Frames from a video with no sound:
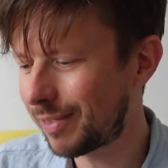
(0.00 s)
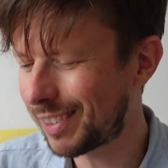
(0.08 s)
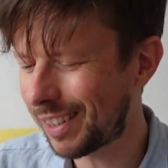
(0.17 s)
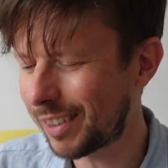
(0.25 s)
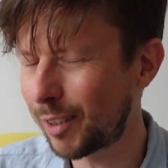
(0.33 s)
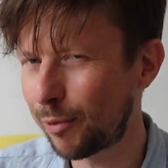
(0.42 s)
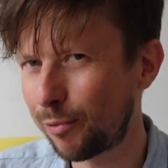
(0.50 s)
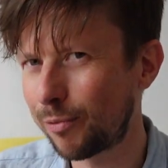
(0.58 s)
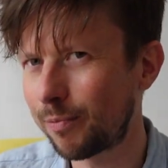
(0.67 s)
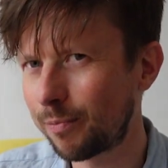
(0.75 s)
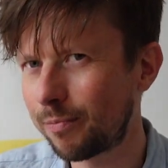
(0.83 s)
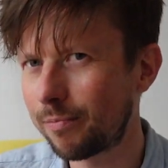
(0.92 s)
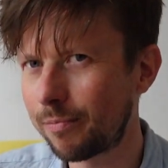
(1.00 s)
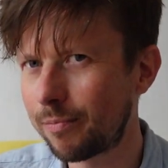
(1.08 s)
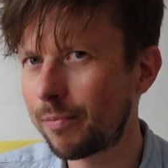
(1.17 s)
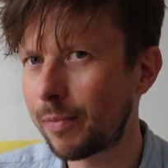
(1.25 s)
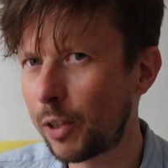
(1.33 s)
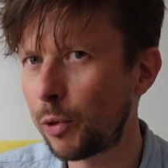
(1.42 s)
Kind of
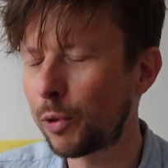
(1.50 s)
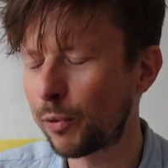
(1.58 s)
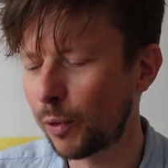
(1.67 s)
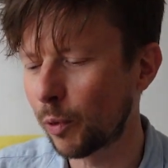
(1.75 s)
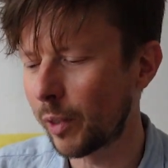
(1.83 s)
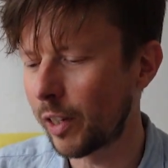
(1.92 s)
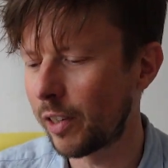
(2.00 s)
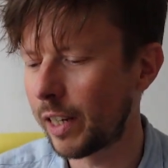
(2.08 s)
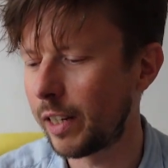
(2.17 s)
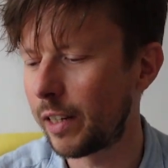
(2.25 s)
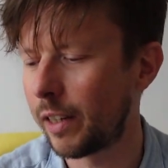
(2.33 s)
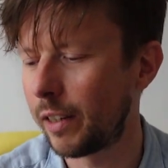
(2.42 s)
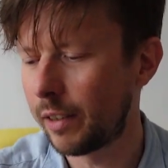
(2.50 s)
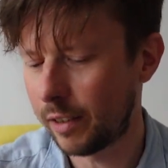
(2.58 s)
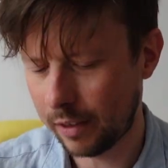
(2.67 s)
useful when you need it.